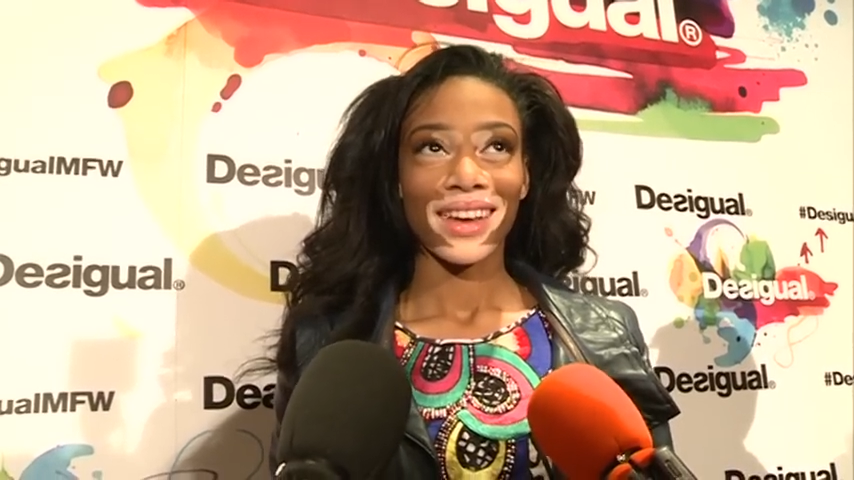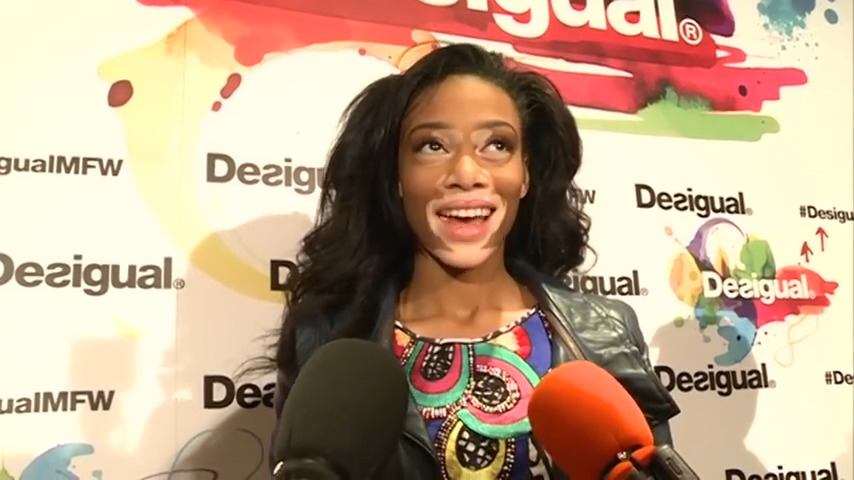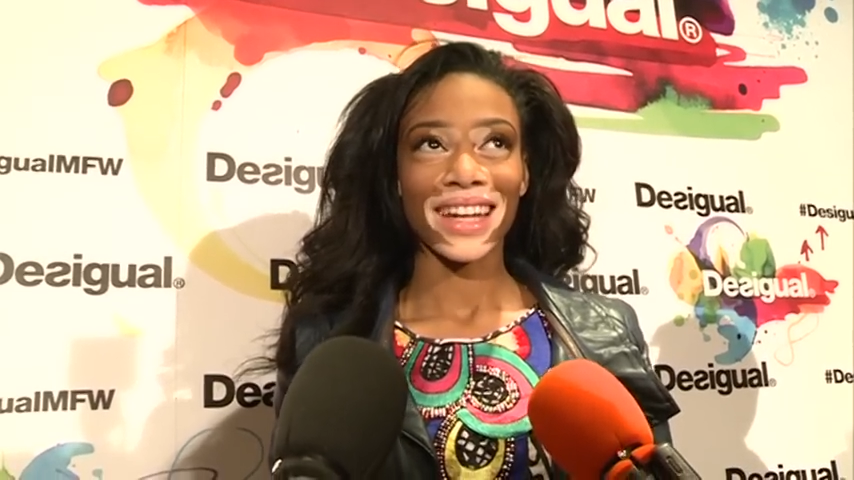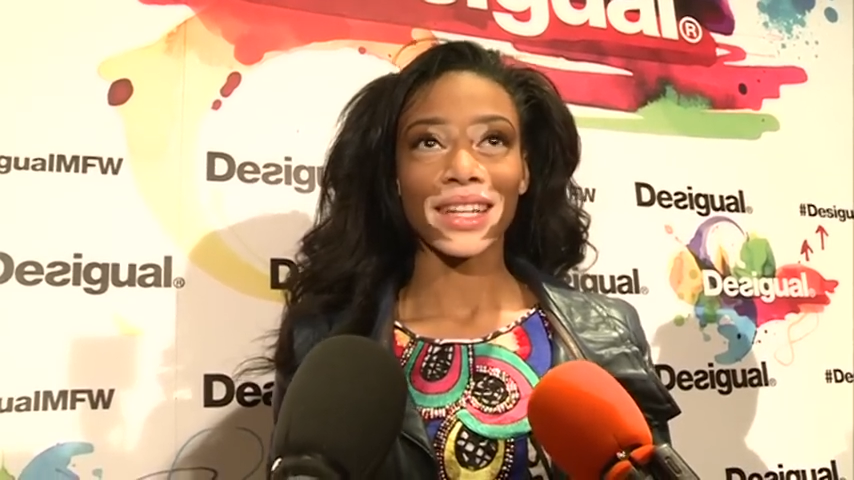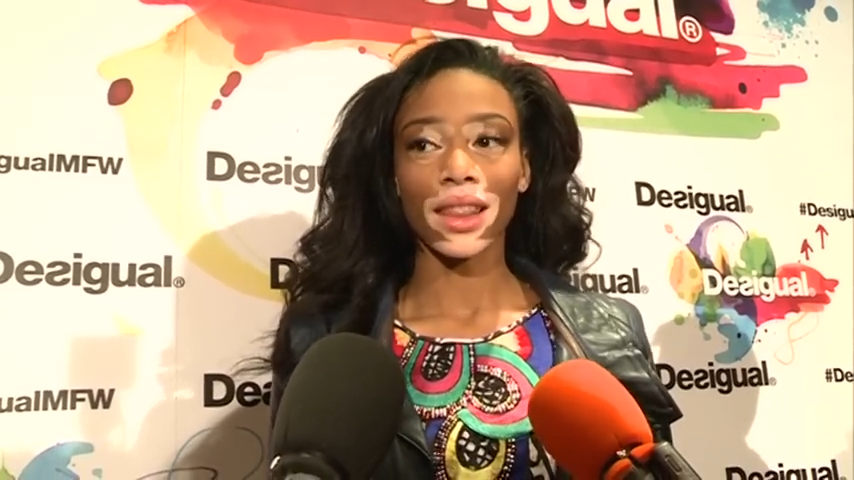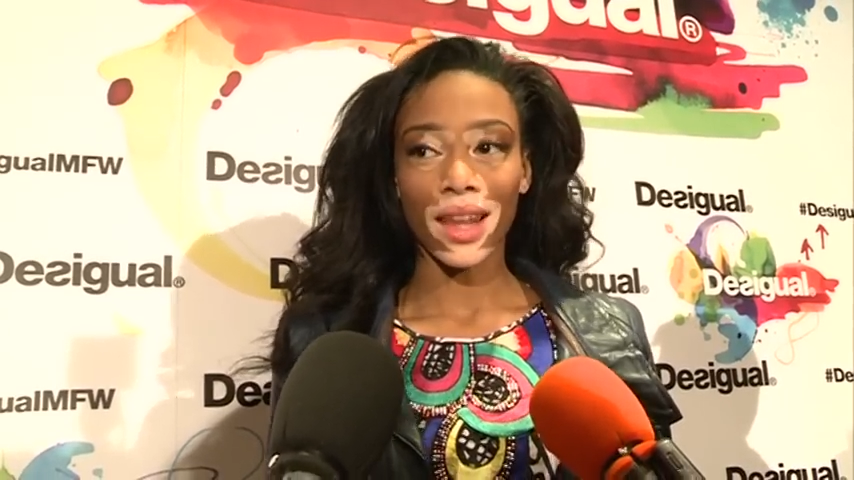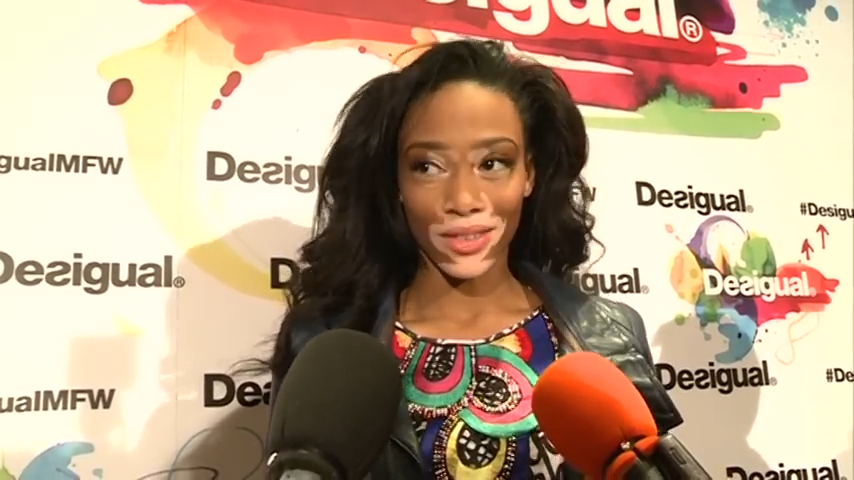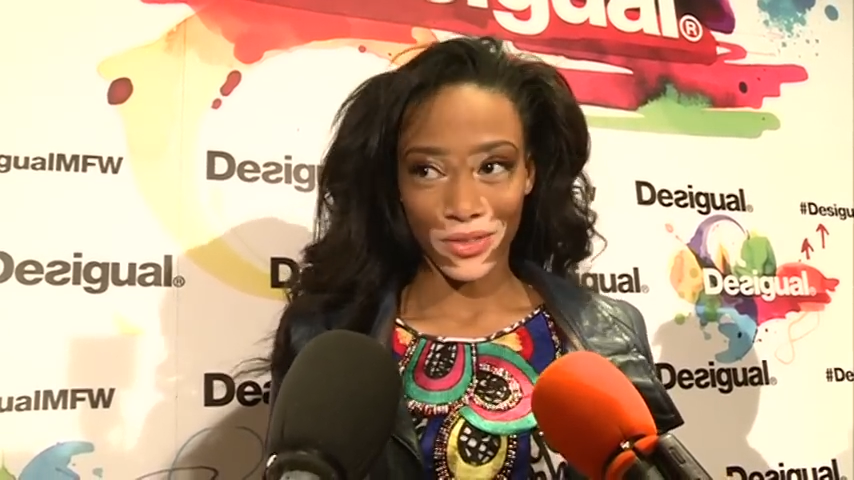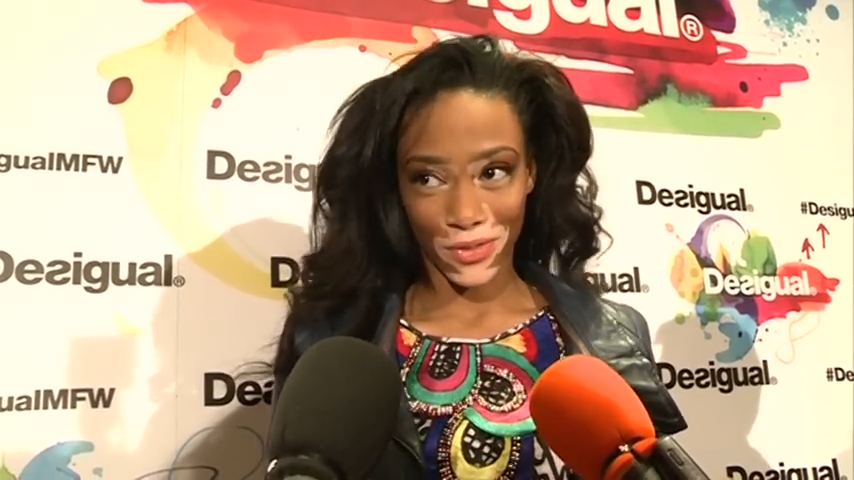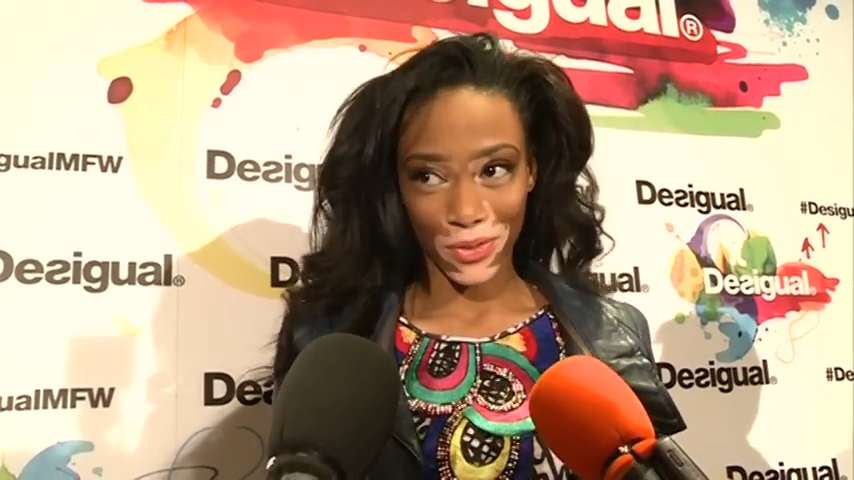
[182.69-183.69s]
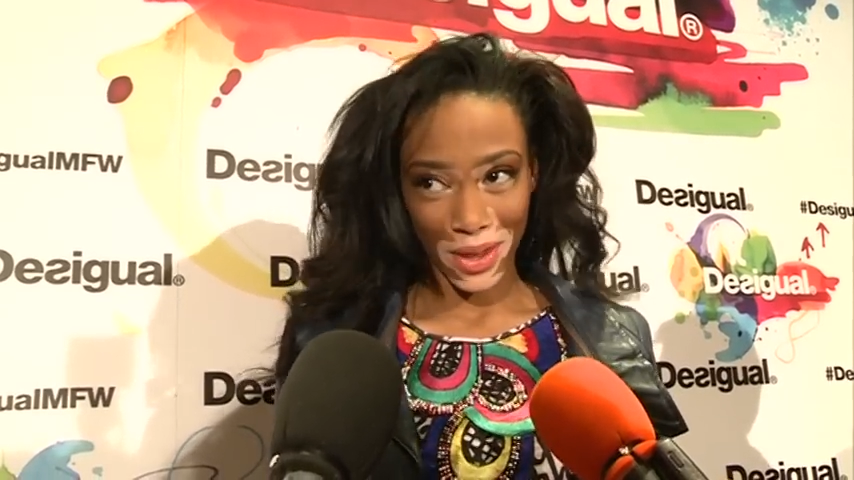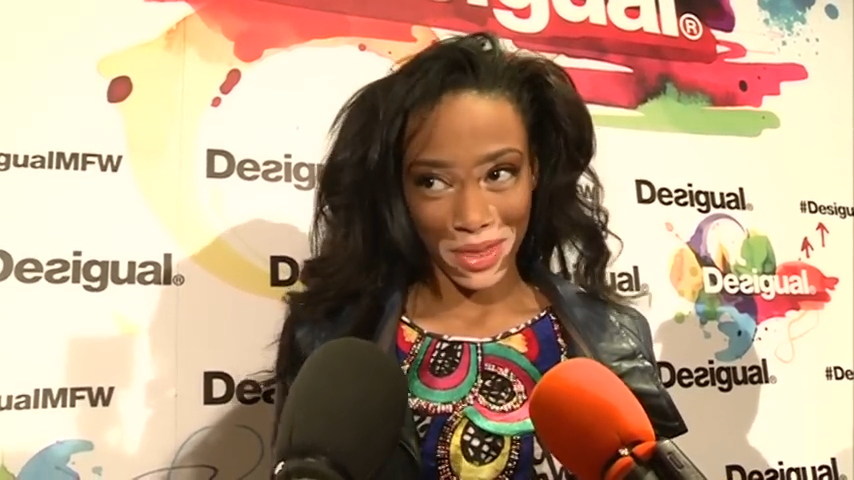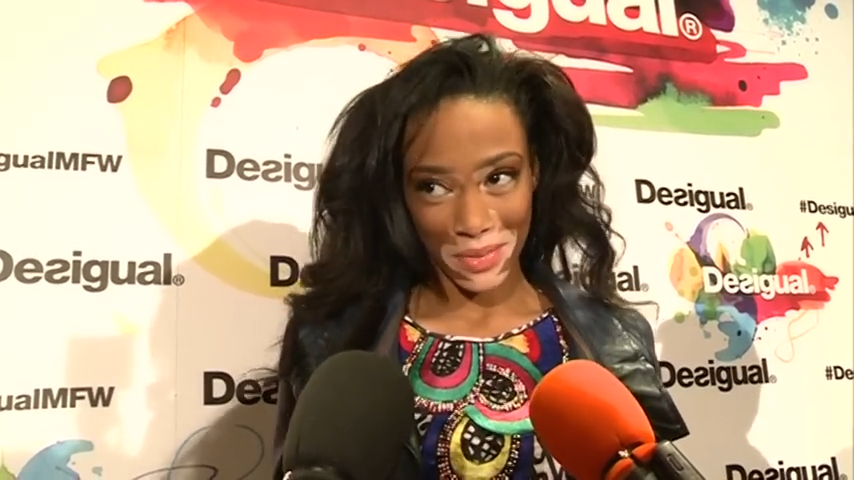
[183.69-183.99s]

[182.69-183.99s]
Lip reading: And in love with